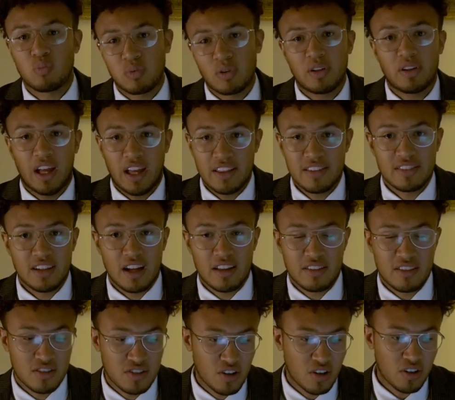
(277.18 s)
getting
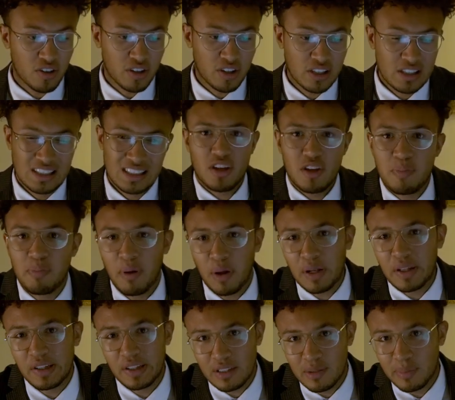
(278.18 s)
started young, you're probably
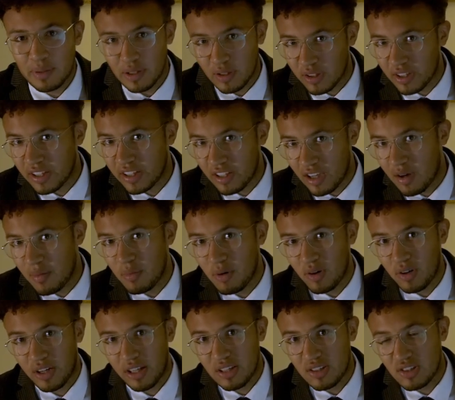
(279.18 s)
going to be looking at a
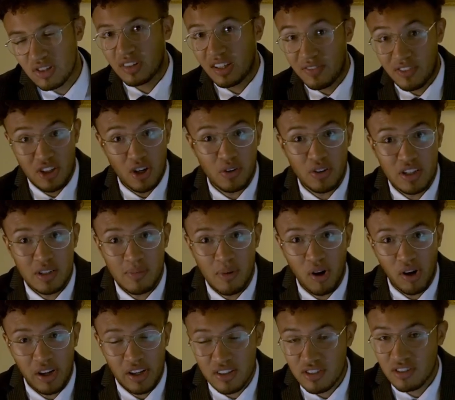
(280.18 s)
mortgage. If you don't need a
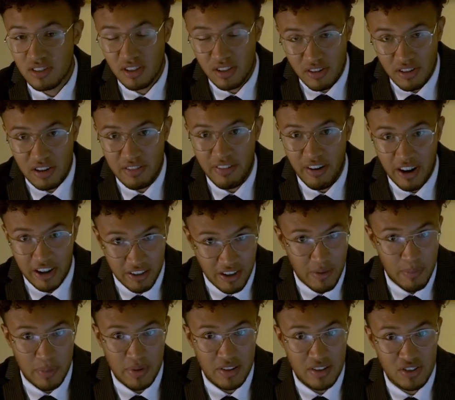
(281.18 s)
mortgage, you're in a very
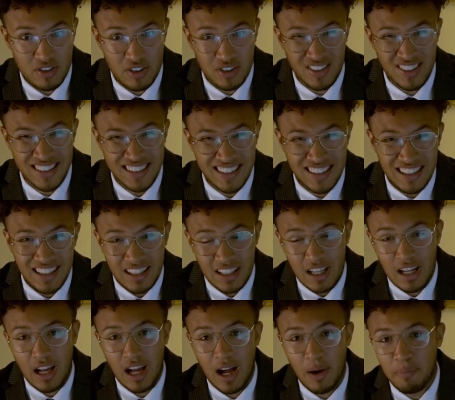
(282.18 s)
great position.
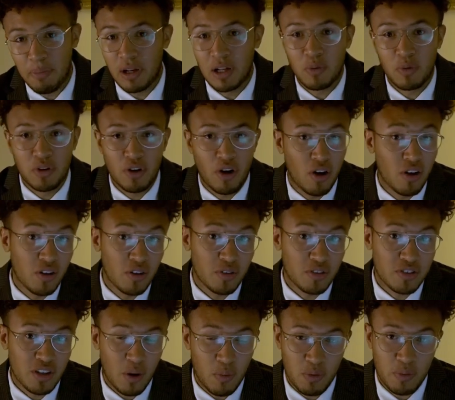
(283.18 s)
I probably
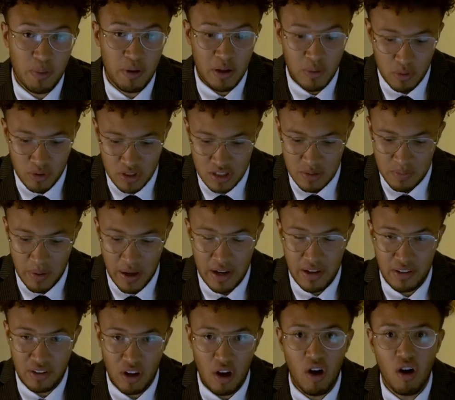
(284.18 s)
wouldn't
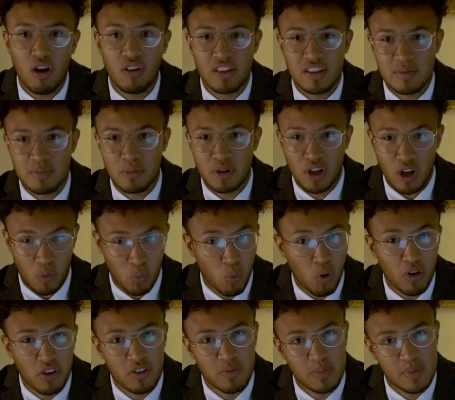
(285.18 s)
spend all this money on
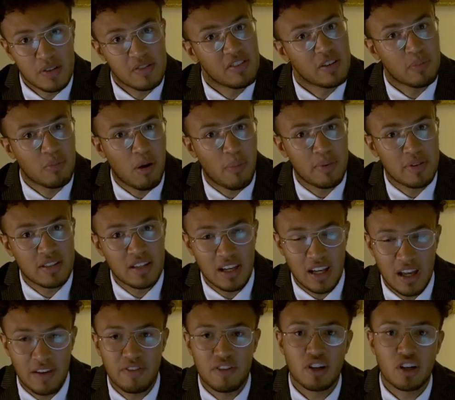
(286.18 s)
one specific property
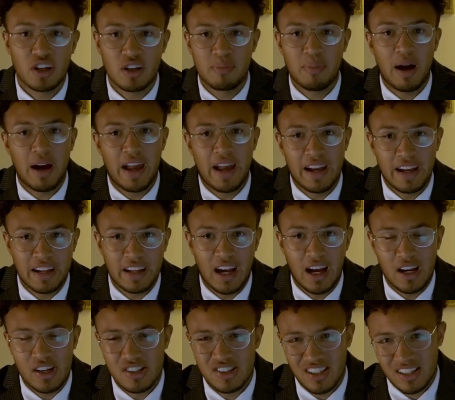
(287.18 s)
if you're going to buy it in
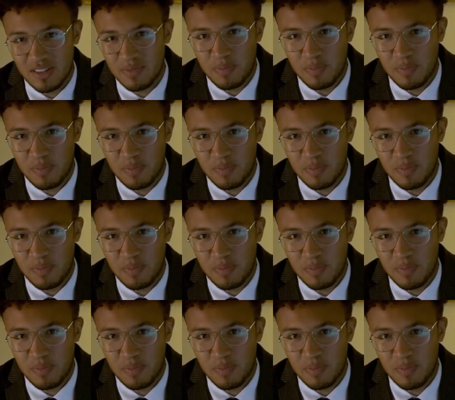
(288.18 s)
cash. It's